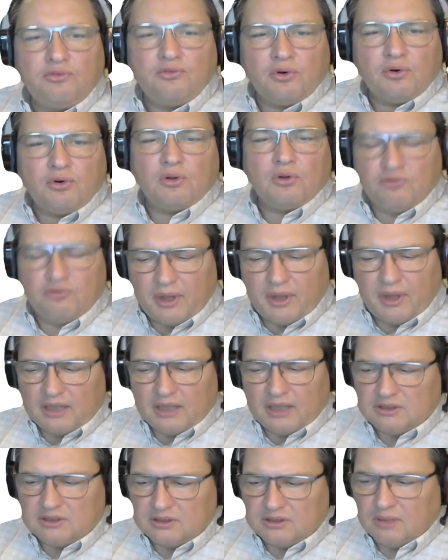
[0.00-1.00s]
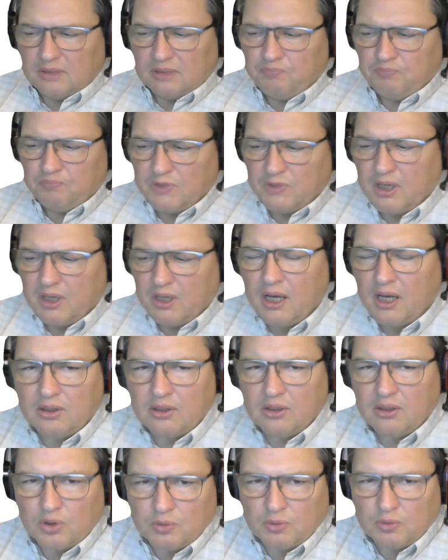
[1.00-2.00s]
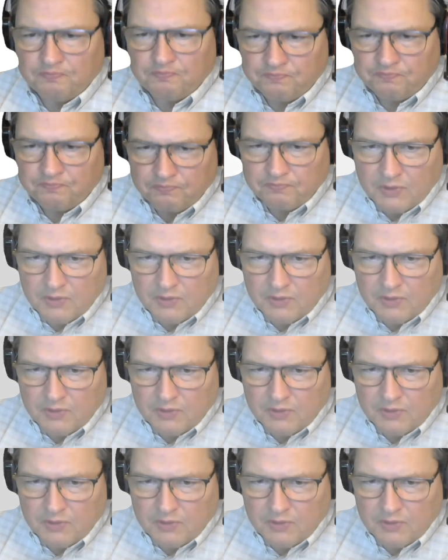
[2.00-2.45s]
for the right angle.